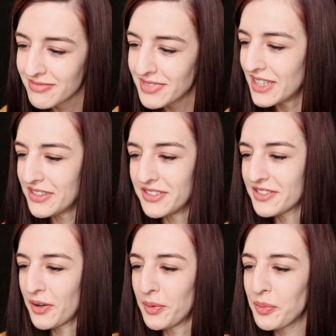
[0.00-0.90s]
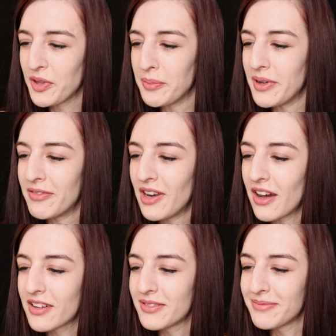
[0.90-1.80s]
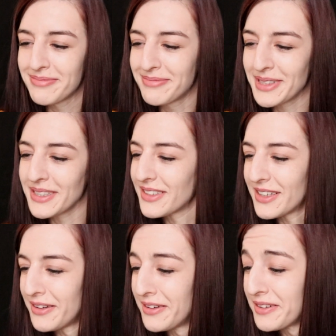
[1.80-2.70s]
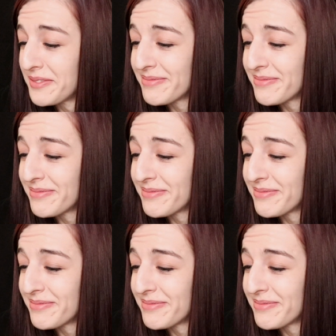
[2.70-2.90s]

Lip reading: let's just go with a bit of luck, because I don't know.